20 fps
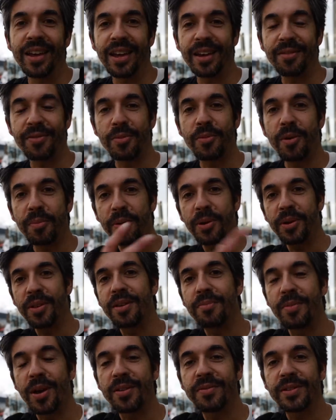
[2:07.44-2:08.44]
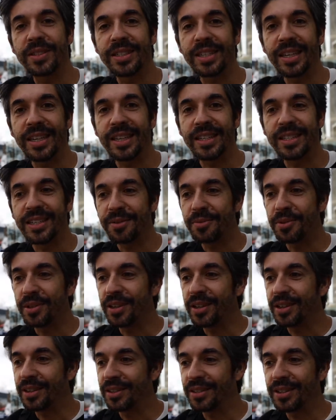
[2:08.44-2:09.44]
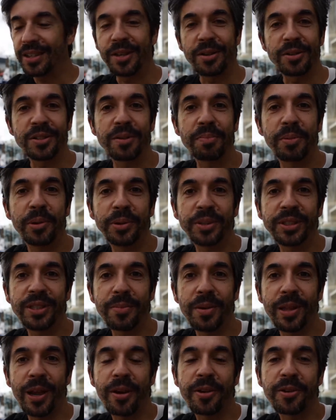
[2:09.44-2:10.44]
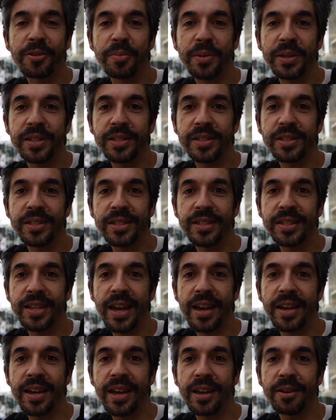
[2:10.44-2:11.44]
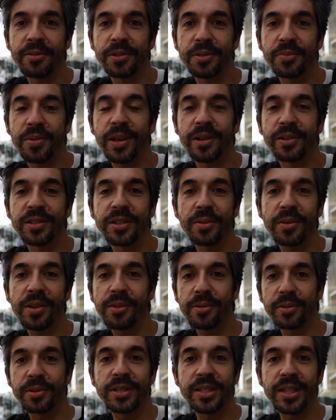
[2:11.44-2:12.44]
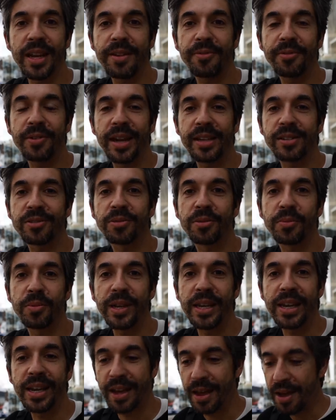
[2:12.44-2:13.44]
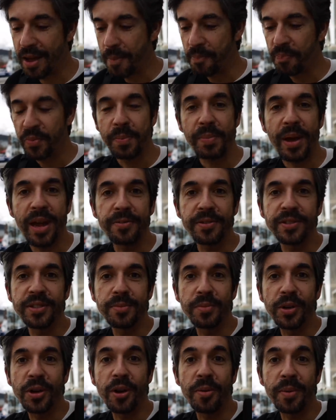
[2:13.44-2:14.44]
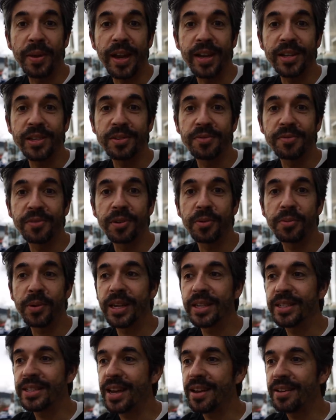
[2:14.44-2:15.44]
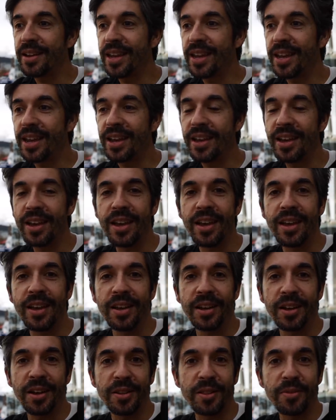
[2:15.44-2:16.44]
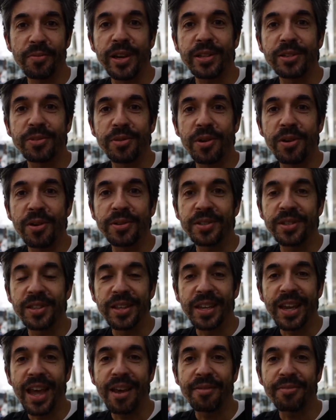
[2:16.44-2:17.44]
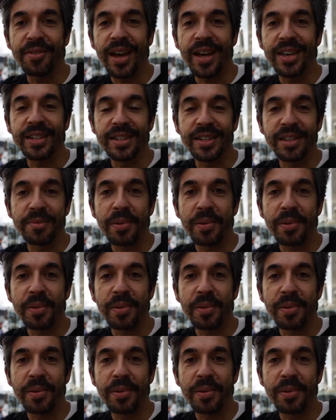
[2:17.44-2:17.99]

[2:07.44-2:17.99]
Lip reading: And if I'm not putting them overseas, I want to, you know, support some of the local businesses down here as well. So we thought stay for an extra week, pay for some accommodation for a week down here, go to the restaurants and the cafes and the